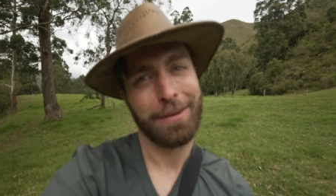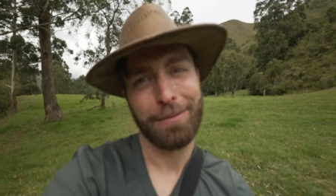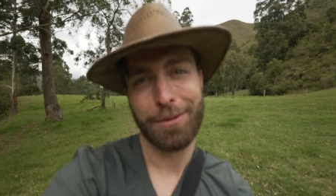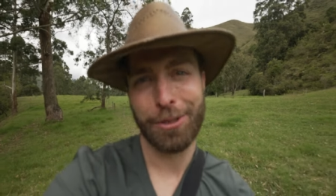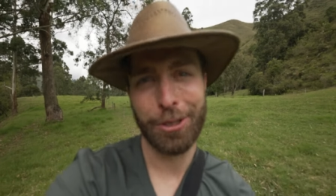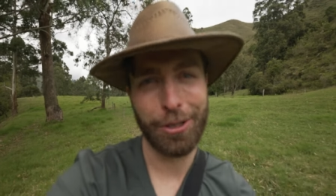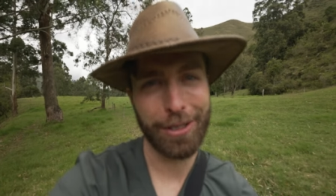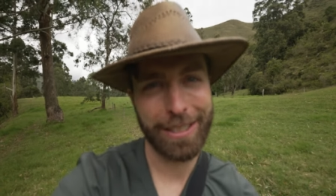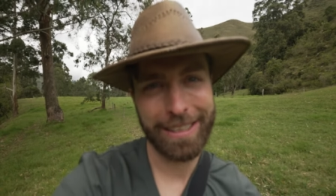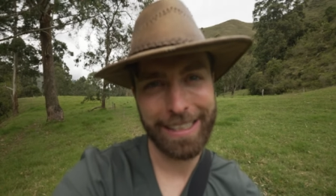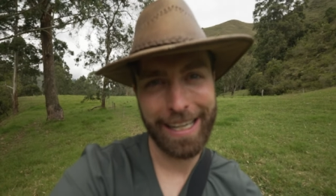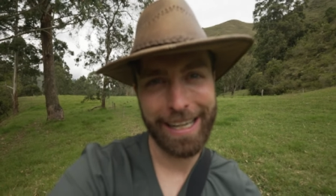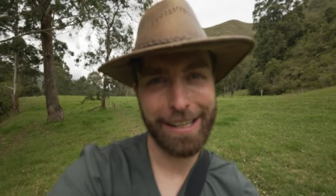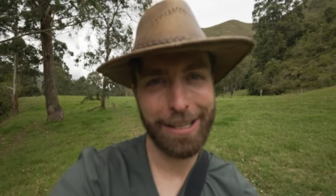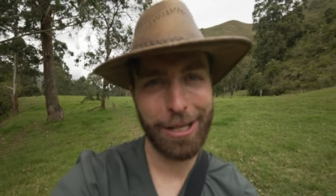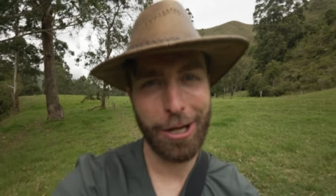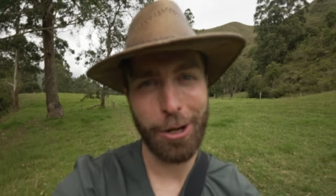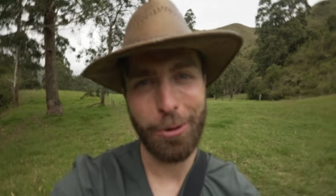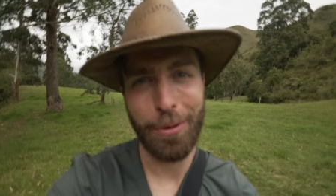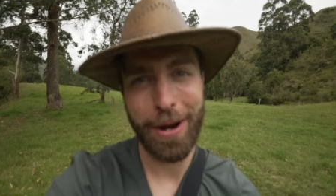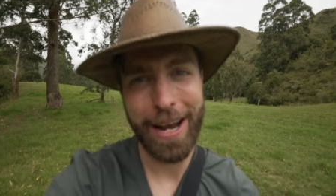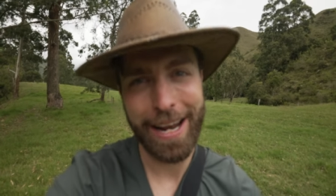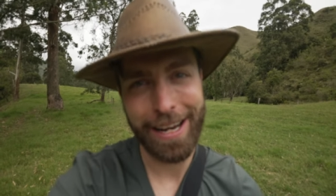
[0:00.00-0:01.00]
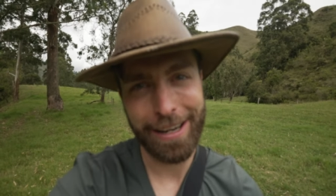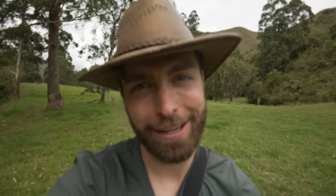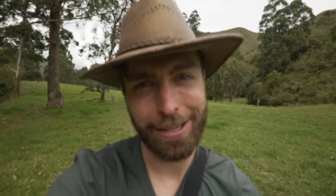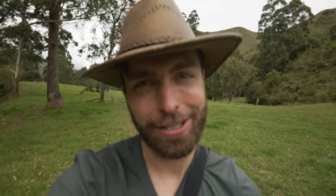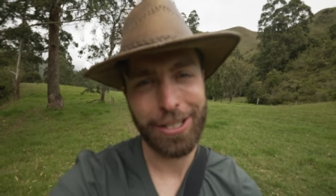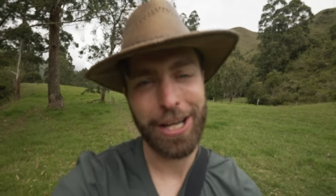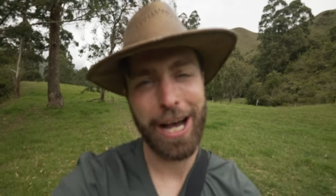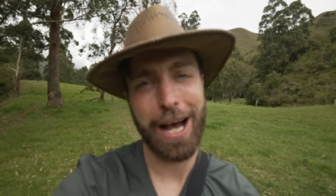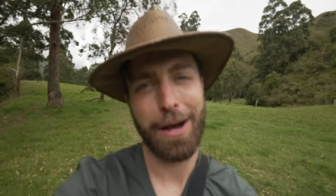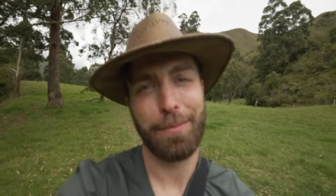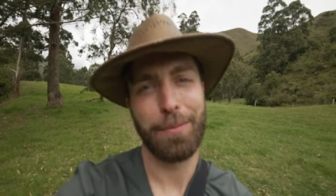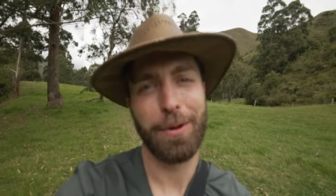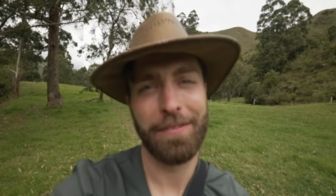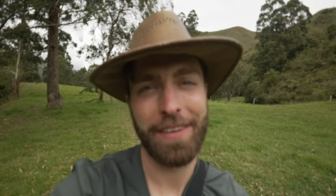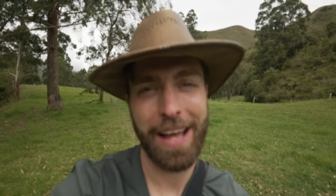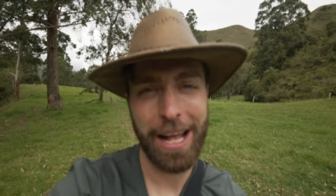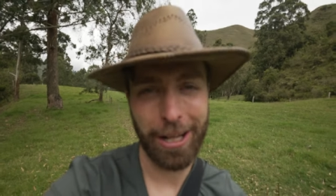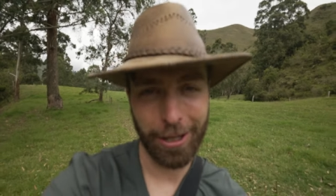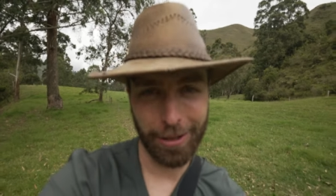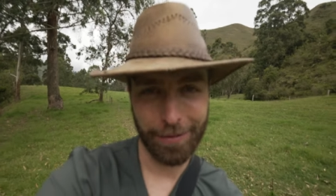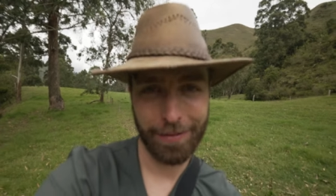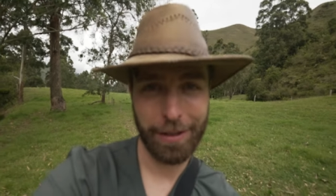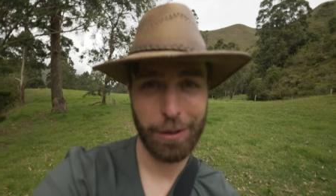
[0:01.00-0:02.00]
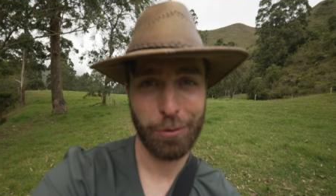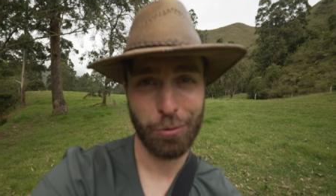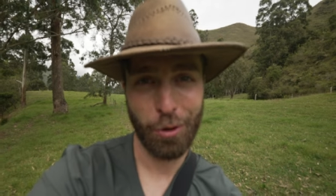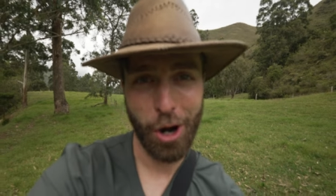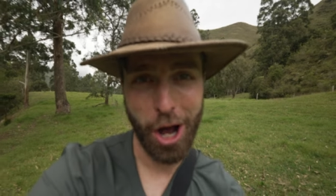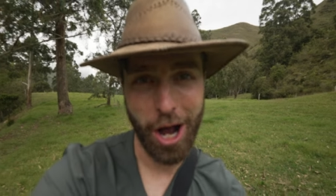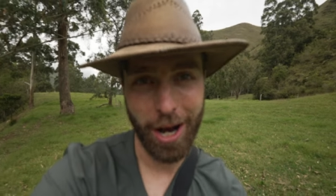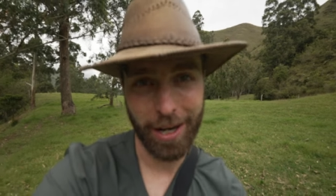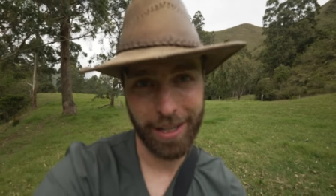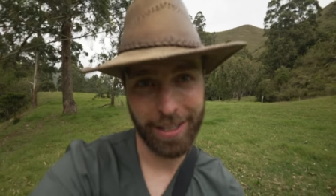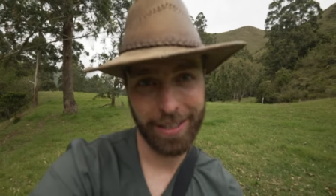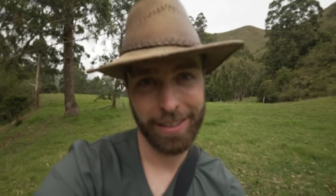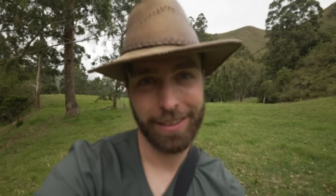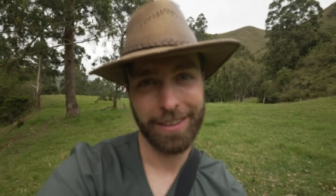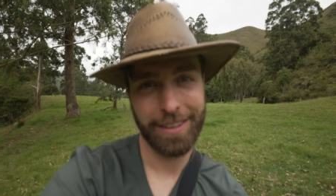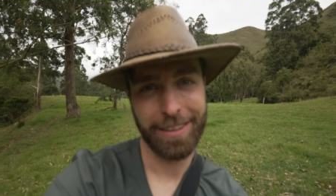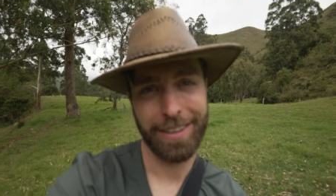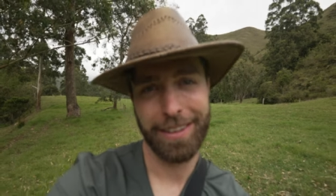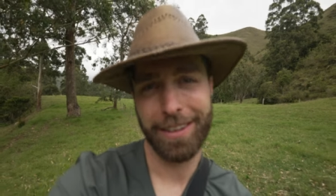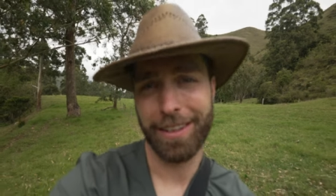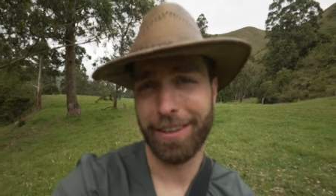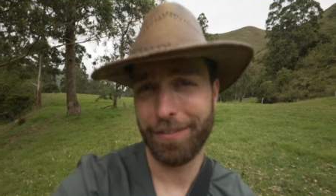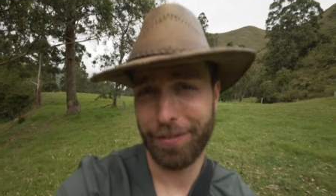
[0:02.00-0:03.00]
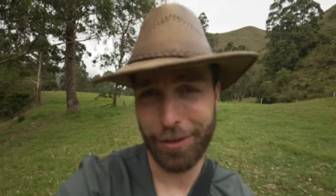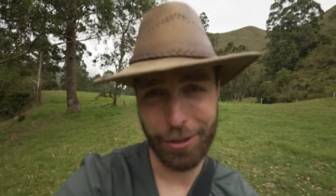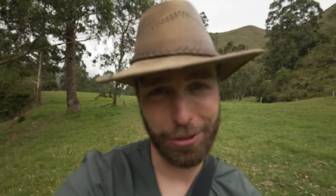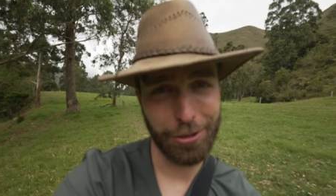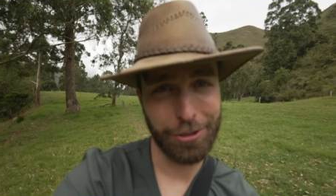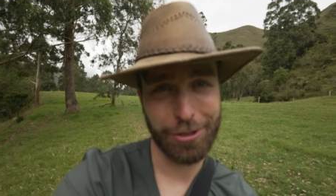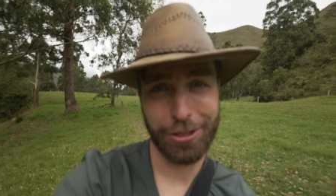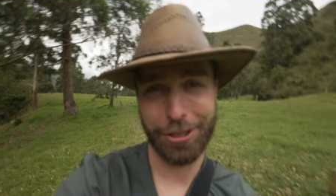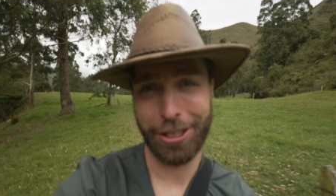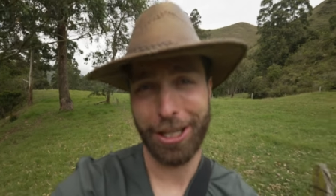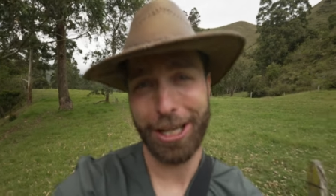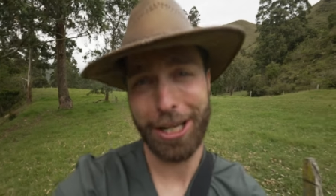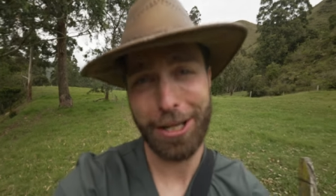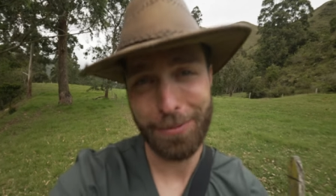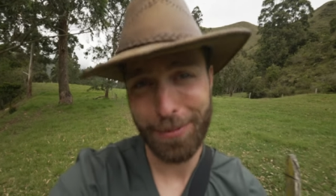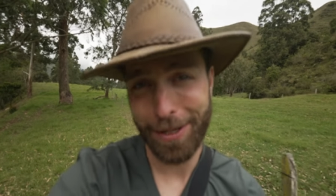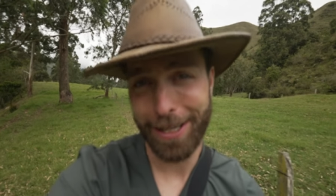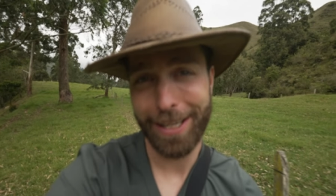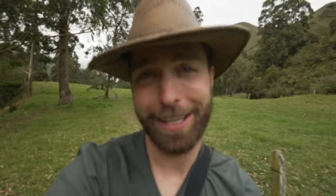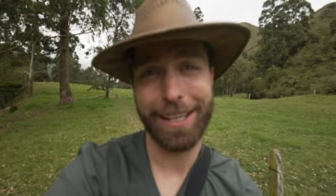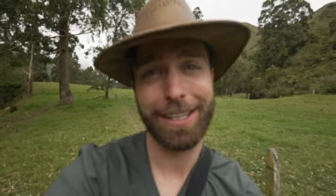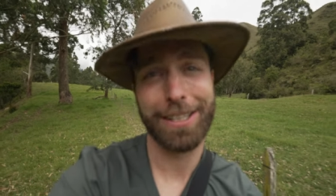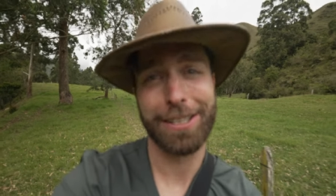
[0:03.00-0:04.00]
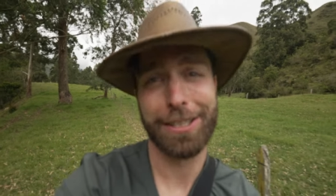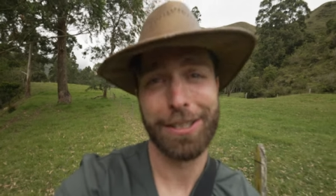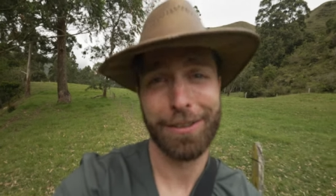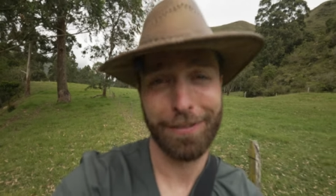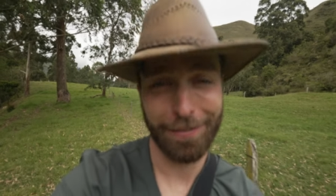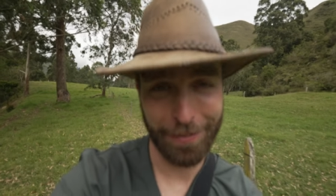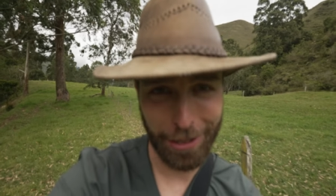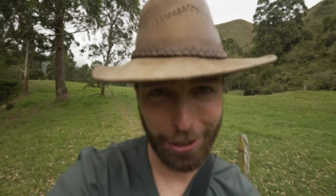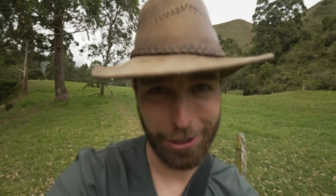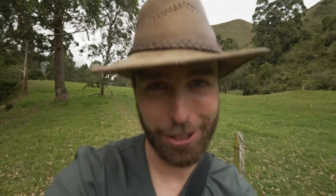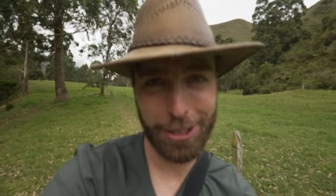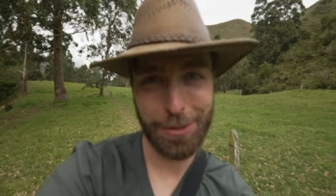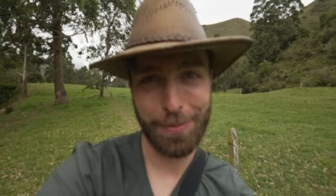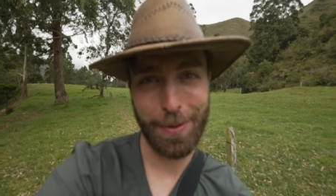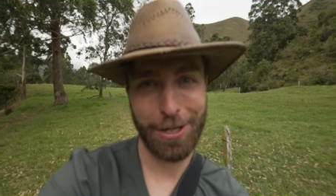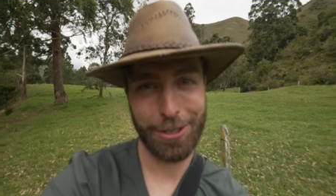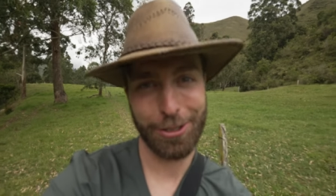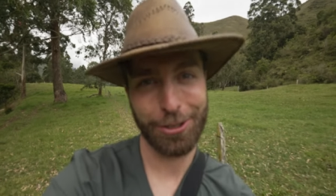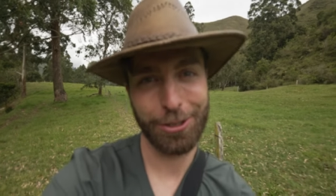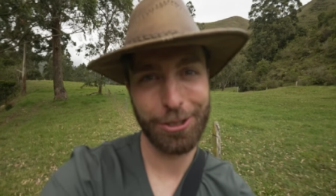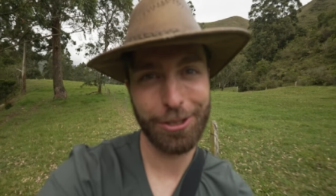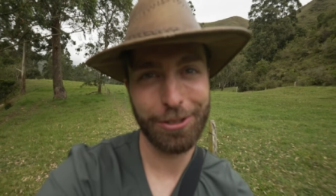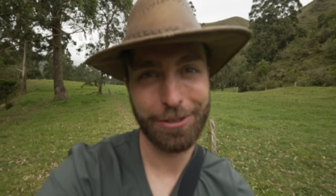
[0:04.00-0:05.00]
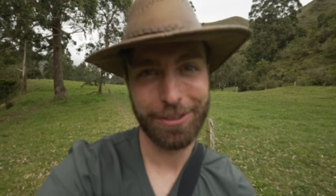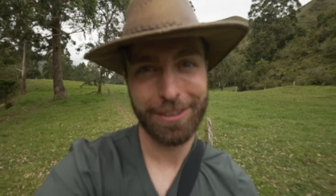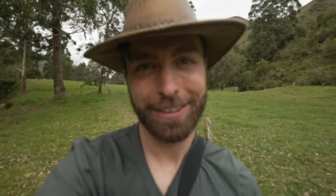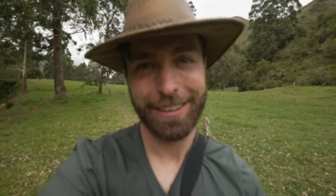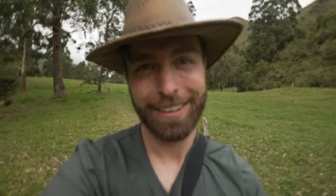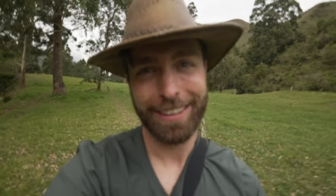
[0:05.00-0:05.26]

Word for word: So excited though, we're heading on top of Elephant Rock. The views are gonna be very special.